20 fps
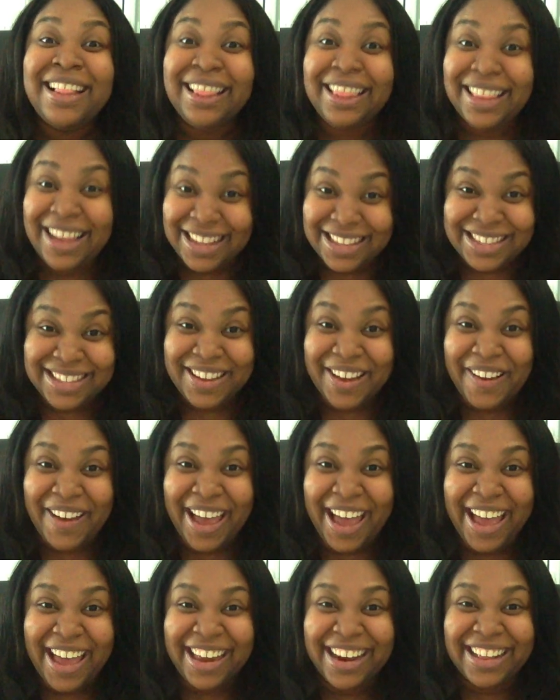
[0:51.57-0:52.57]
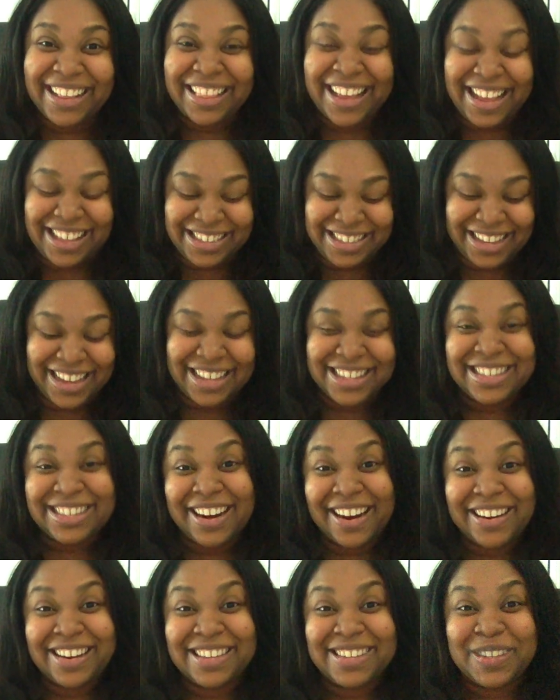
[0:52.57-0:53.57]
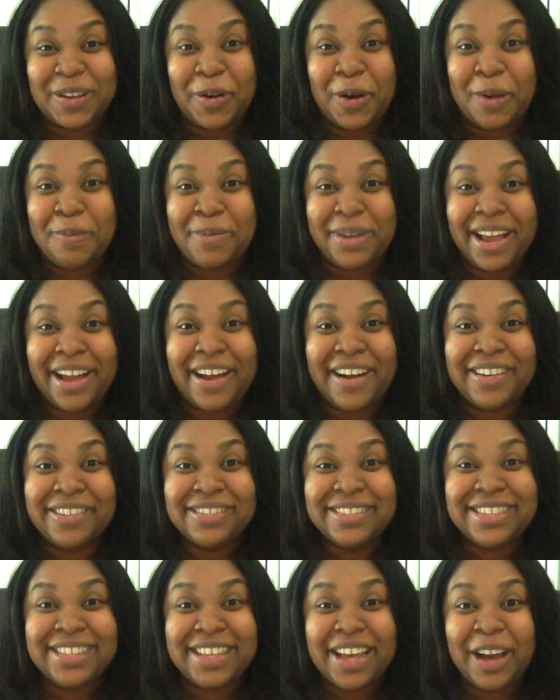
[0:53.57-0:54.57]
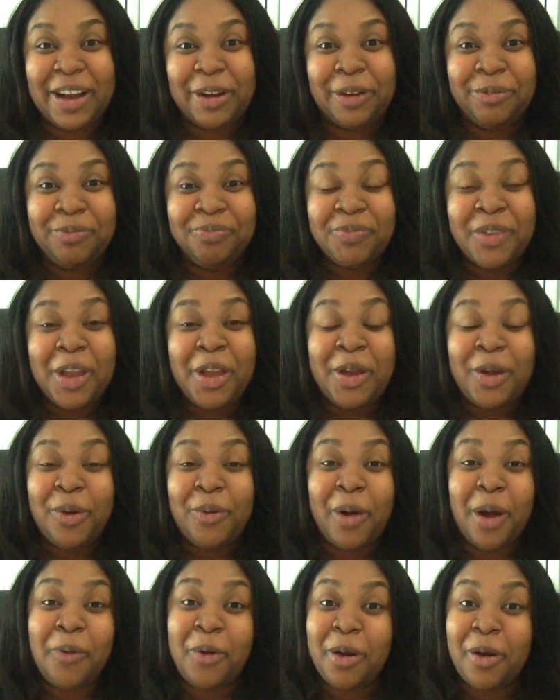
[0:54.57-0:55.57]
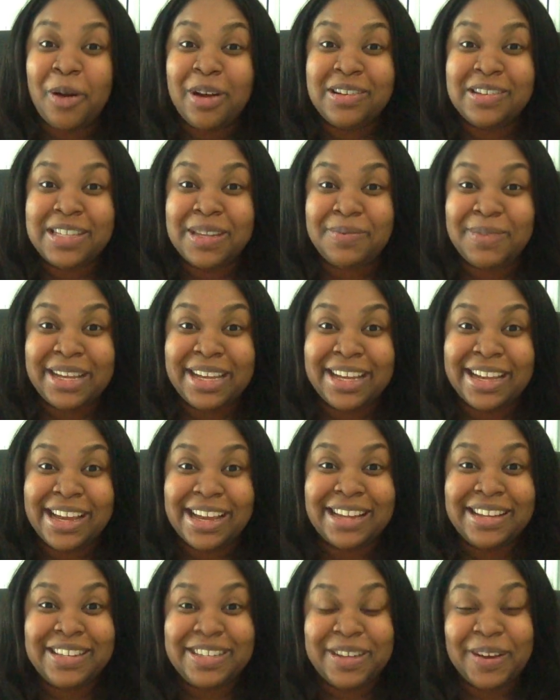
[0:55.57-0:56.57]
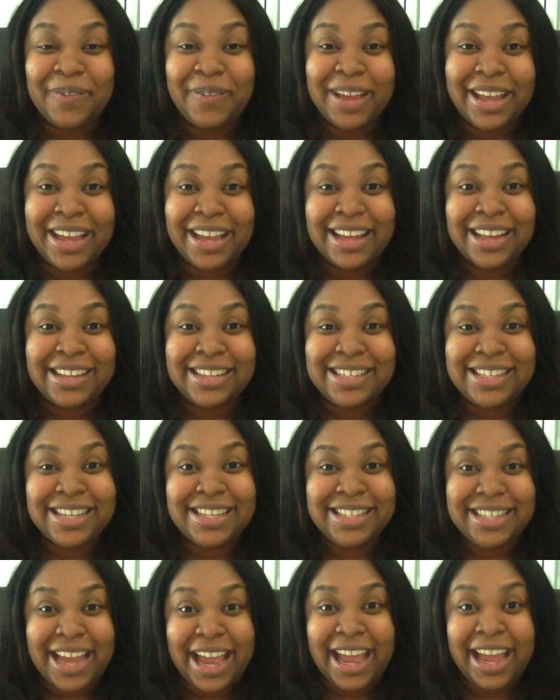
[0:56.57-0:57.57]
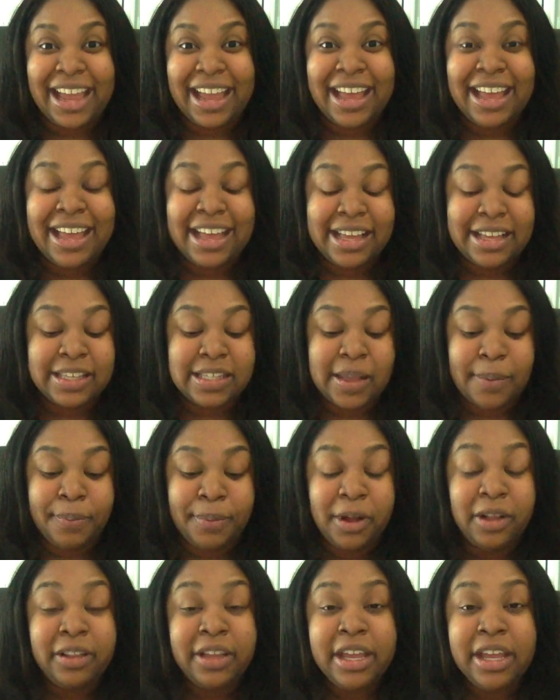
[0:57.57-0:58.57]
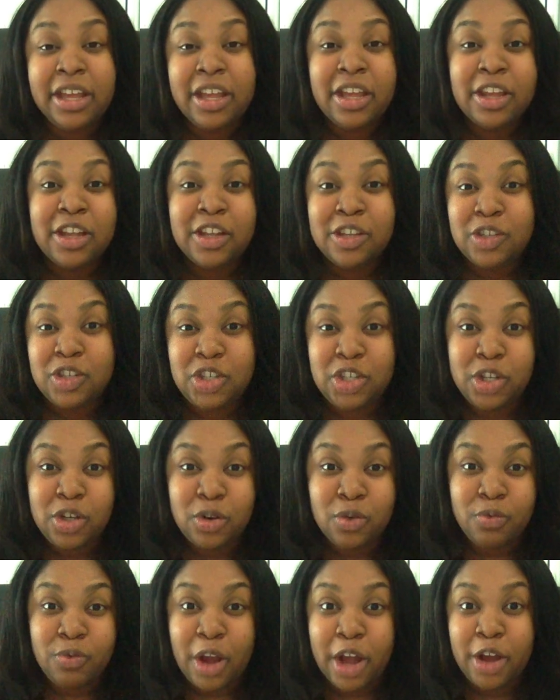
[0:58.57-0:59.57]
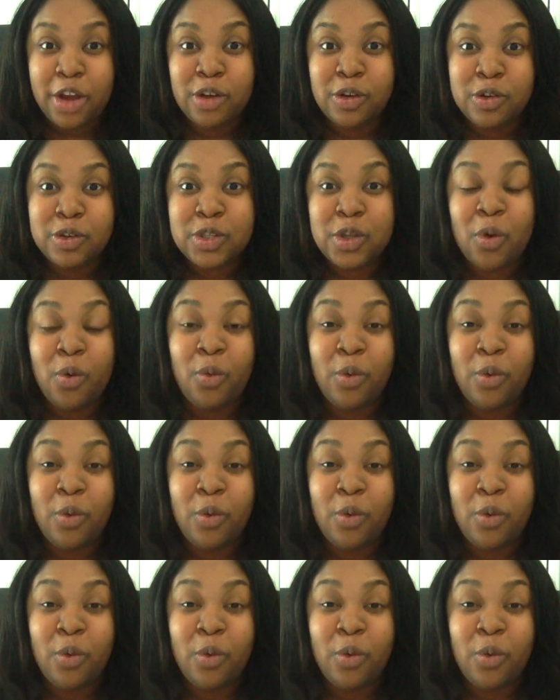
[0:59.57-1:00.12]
Let's go ahead and let's get started, Scorpio. So what we're going to be doing today is pulling two rows.